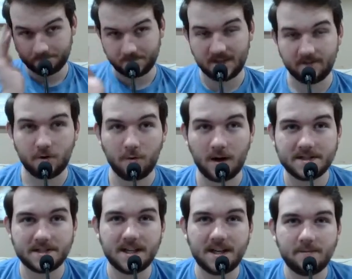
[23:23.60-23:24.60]
If it
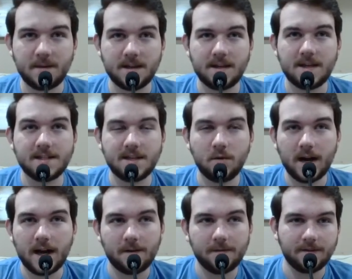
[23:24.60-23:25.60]
wants to give me the easy way
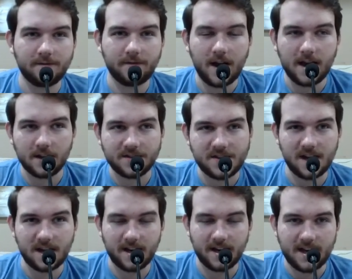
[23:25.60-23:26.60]
out, then fine, I'll take
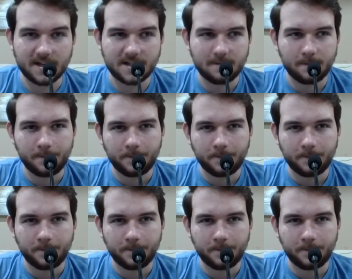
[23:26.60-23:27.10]
it, I guess.